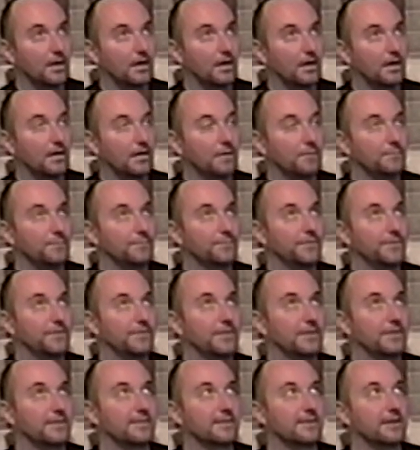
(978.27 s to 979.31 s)
Um, the
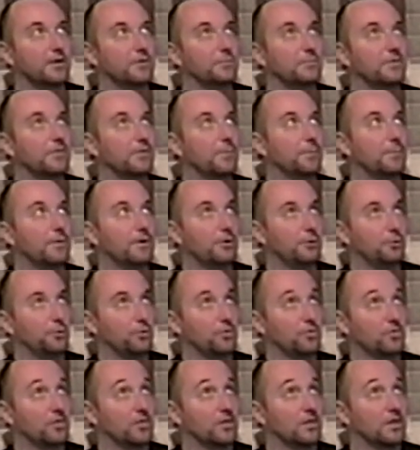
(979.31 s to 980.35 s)
things that help me the
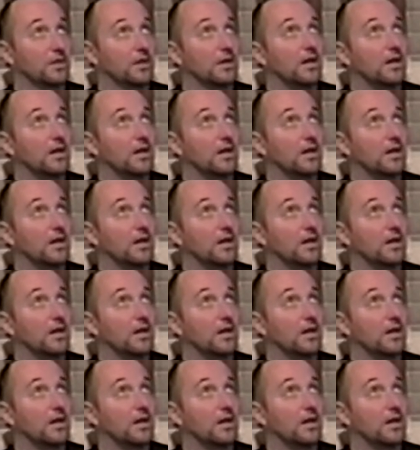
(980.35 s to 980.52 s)
most,